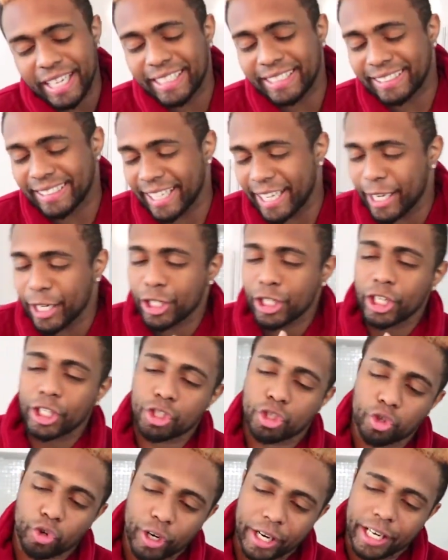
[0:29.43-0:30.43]
he did
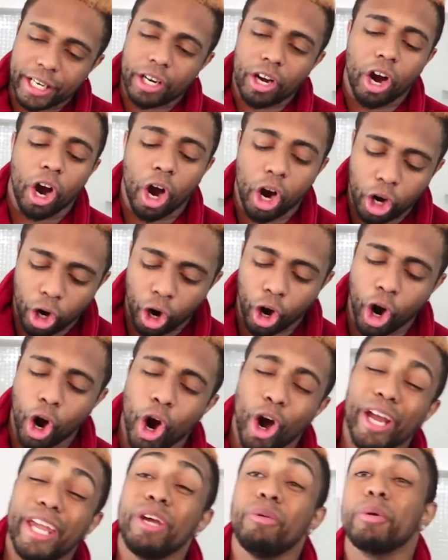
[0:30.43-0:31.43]
drink
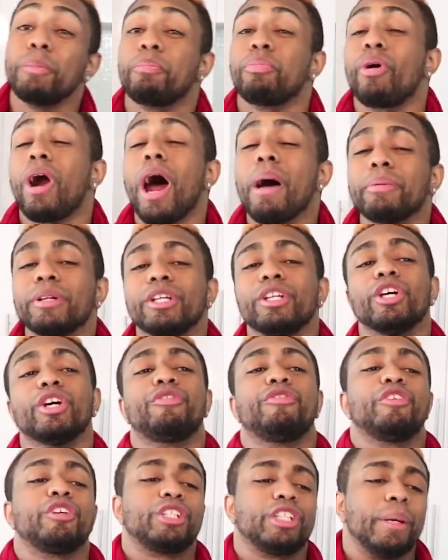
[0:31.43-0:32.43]
alcohol, he would probably
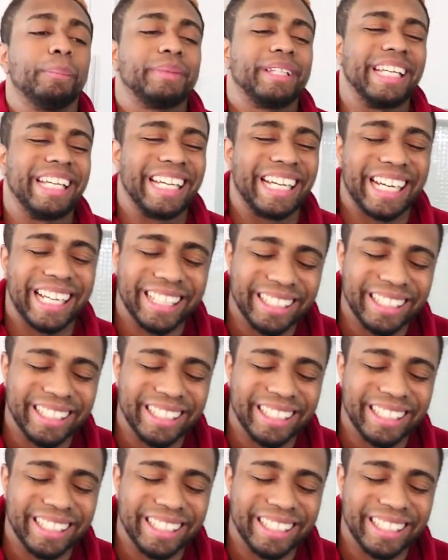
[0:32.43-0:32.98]
look for something